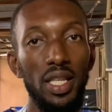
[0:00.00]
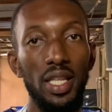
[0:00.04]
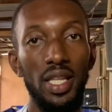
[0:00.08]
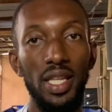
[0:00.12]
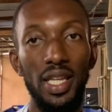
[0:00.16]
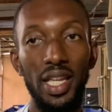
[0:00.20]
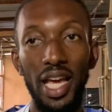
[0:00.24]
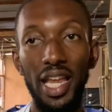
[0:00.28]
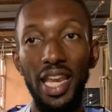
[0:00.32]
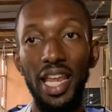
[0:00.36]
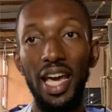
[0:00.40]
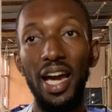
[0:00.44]

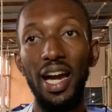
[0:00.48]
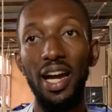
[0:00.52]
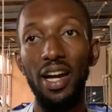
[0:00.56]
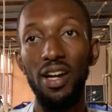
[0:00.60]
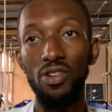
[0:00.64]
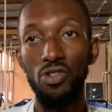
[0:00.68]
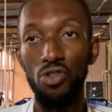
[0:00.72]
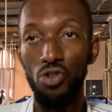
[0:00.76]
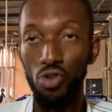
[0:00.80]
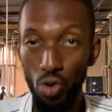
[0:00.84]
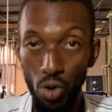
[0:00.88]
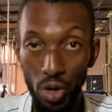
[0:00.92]
that are
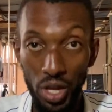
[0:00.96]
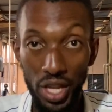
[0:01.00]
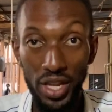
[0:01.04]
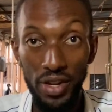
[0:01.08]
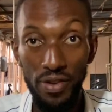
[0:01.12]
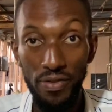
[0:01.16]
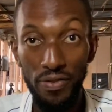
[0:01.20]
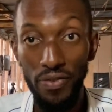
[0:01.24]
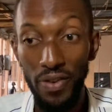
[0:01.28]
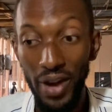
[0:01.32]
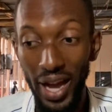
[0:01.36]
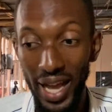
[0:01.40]
growing
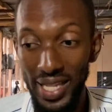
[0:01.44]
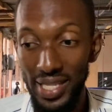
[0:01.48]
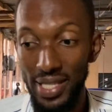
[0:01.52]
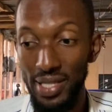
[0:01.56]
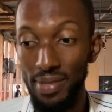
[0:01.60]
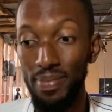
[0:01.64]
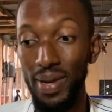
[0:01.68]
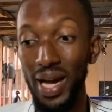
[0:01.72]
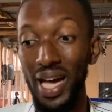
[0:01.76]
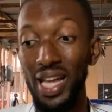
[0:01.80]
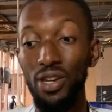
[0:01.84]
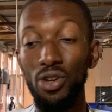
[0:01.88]
fast
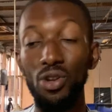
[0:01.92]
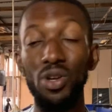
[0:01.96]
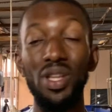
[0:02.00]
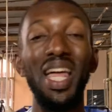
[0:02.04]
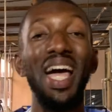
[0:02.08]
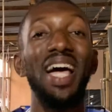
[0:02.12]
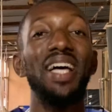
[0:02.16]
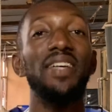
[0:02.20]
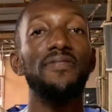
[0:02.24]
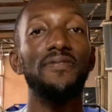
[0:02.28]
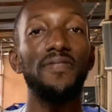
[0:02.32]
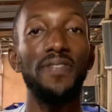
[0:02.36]
but not
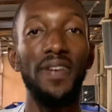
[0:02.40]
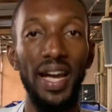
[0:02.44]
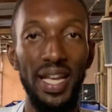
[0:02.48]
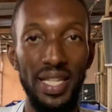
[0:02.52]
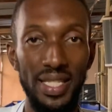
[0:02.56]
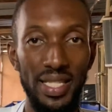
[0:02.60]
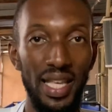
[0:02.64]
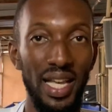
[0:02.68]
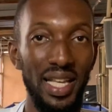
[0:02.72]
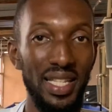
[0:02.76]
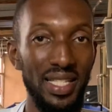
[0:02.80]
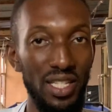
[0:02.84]
as
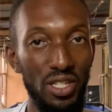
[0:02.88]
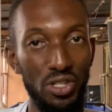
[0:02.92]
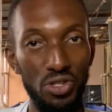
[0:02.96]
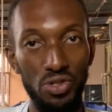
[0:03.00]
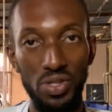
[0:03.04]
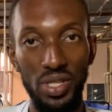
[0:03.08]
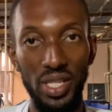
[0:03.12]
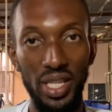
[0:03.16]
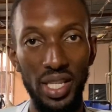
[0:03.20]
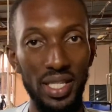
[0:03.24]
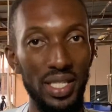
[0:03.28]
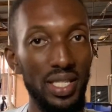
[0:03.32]
fast as the
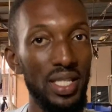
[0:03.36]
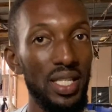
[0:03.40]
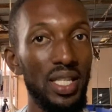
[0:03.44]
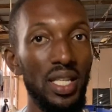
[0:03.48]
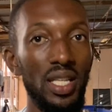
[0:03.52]
shooters.